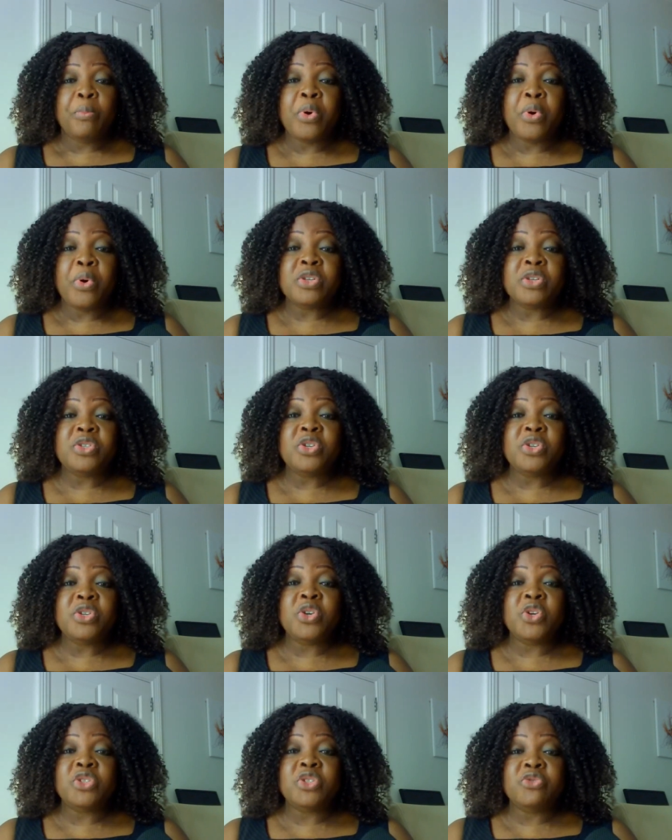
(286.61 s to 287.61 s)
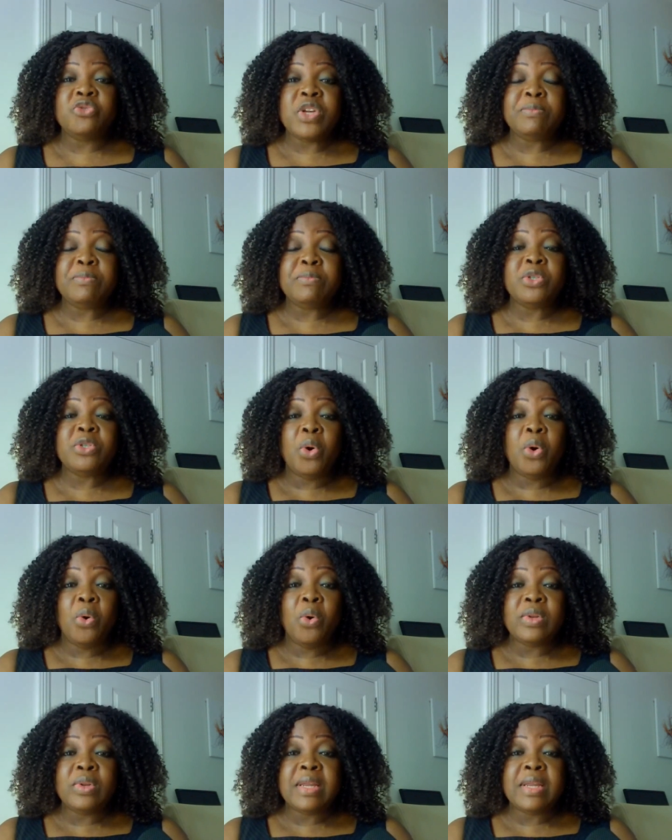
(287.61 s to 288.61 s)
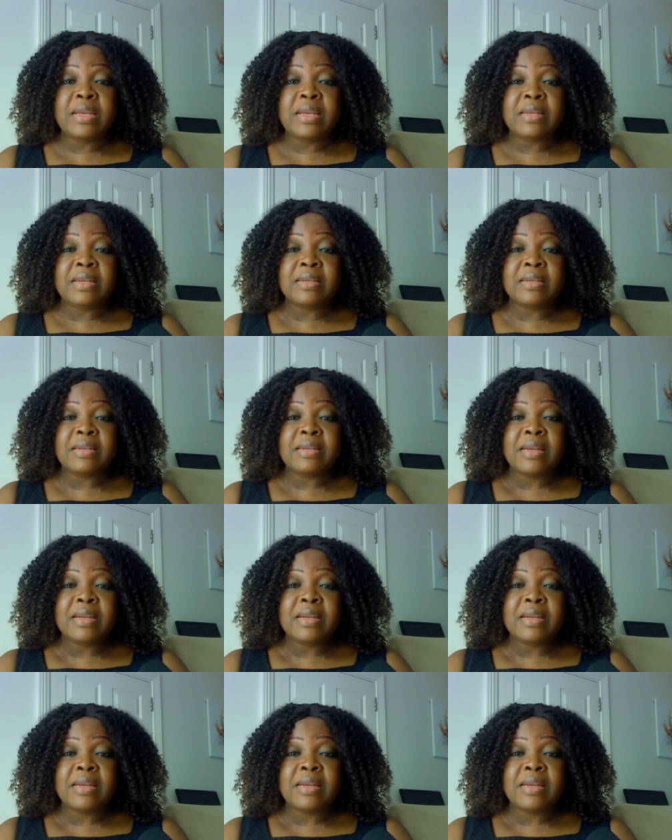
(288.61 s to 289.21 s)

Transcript: pursue your dreams only,